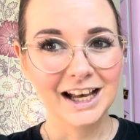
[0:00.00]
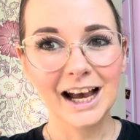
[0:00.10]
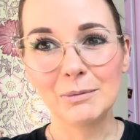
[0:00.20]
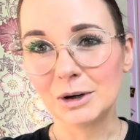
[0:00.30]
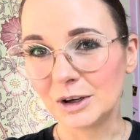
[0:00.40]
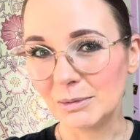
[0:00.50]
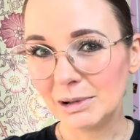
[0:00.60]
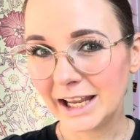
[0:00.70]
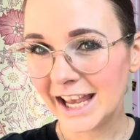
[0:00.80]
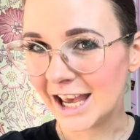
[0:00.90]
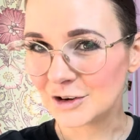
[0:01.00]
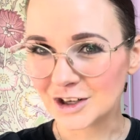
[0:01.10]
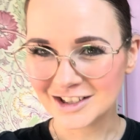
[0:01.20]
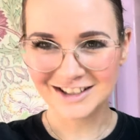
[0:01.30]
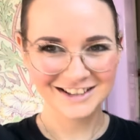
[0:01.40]
and we're going to play
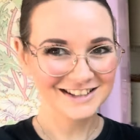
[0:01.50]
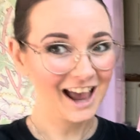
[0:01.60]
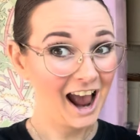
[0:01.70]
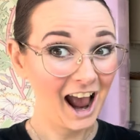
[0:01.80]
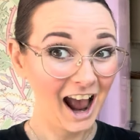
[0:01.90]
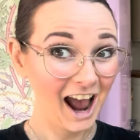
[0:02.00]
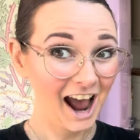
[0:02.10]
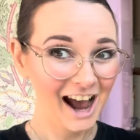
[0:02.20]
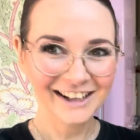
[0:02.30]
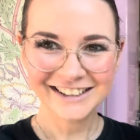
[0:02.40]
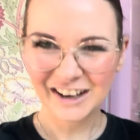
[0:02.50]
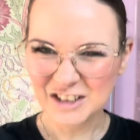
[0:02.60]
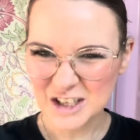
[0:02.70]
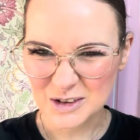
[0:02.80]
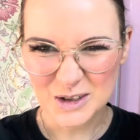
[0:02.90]
hairdressers.
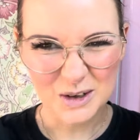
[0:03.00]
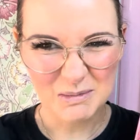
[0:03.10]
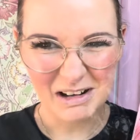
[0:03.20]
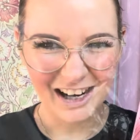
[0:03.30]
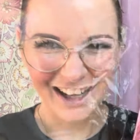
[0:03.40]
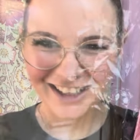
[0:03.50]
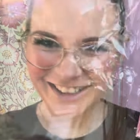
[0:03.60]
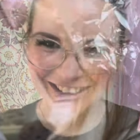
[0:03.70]
Wish I was doing mine.